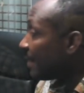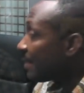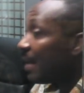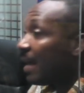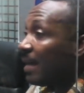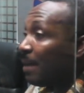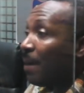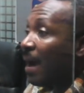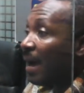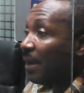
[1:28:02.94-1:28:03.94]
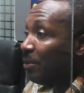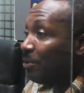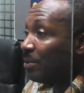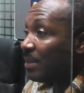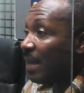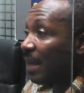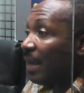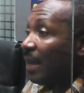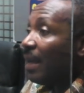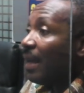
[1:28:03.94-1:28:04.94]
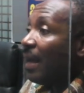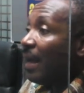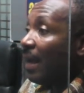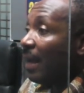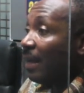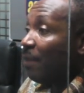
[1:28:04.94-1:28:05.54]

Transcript: say you argue say young